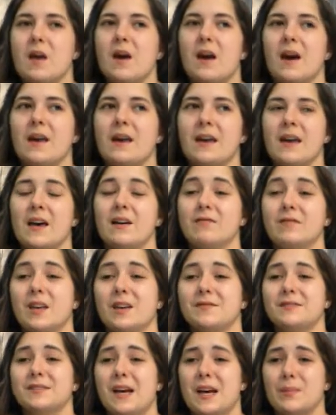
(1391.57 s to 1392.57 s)
I have
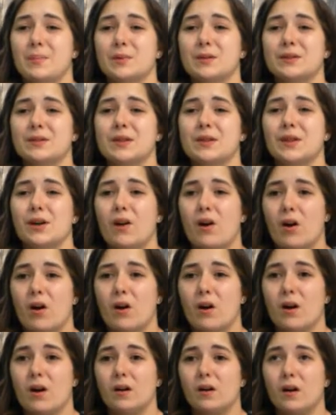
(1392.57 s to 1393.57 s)
left diapers in the
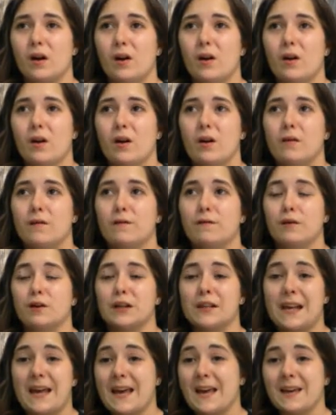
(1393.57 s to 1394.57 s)
car for
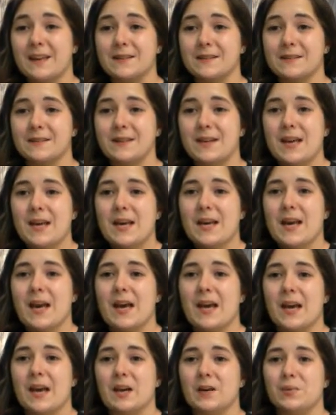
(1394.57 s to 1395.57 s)
days
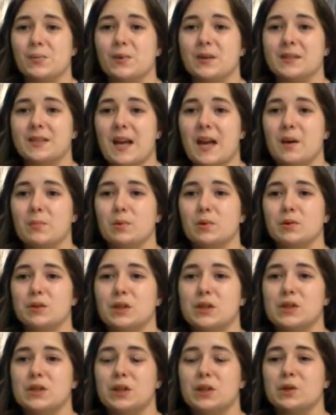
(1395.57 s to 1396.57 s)
and was able
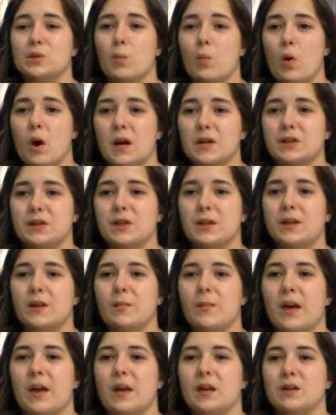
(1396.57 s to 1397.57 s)
to just wash
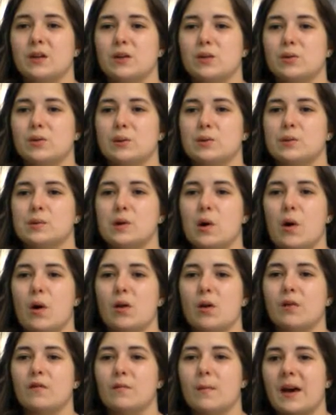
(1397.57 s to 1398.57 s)
them and use
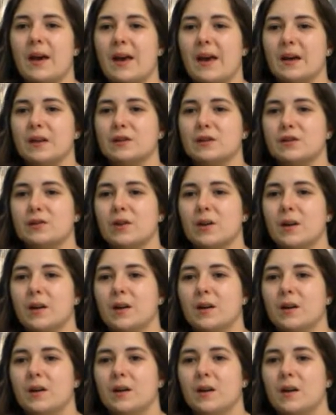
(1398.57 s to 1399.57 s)
all of my extra
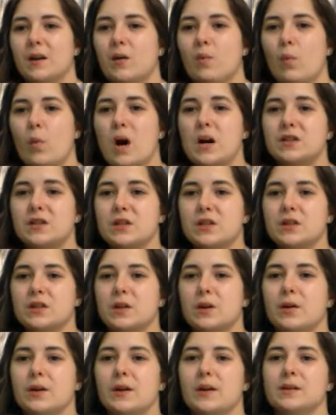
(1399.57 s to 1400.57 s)
washing
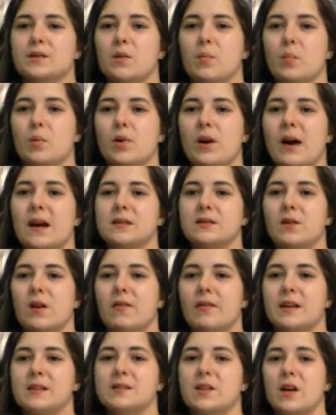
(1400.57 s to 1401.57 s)
sodas and borax and all
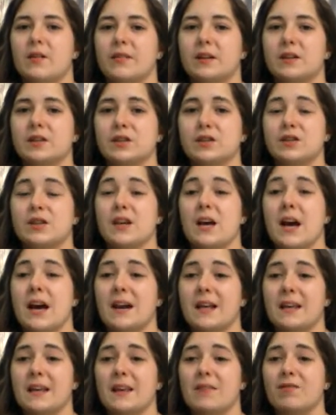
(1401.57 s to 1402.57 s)
that stuff, and just to
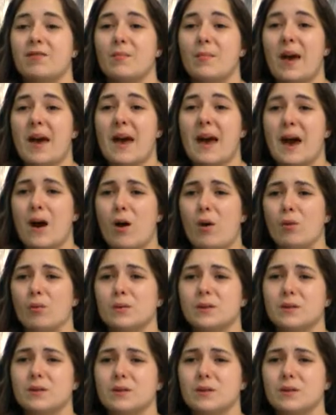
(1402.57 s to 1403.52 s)
kind of get them out